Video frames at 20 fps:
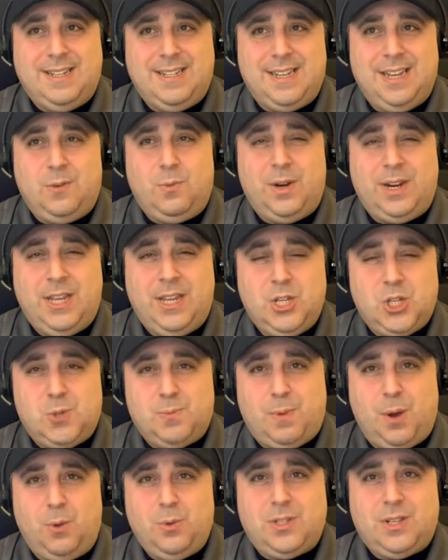did when he
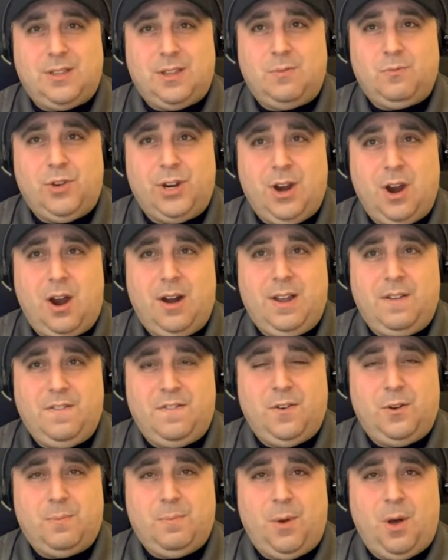spoke to them regarding
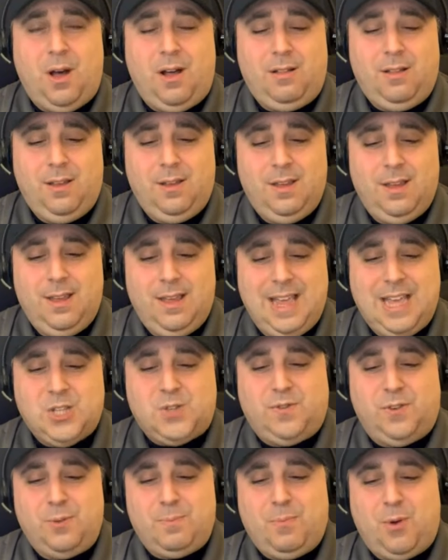football as
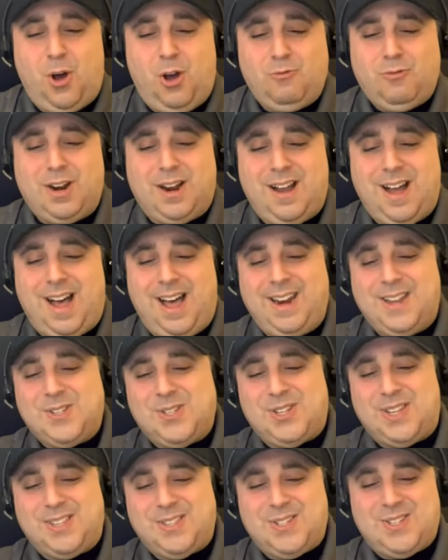football
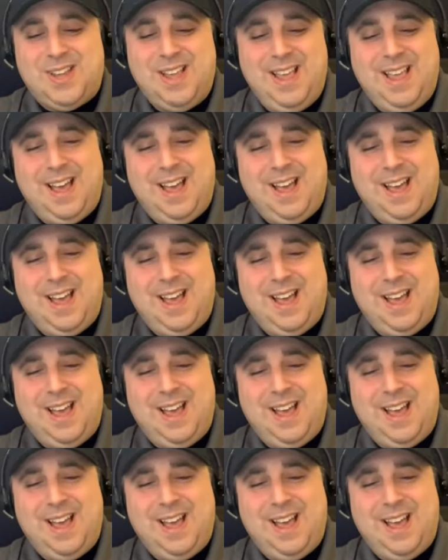reconnaissance.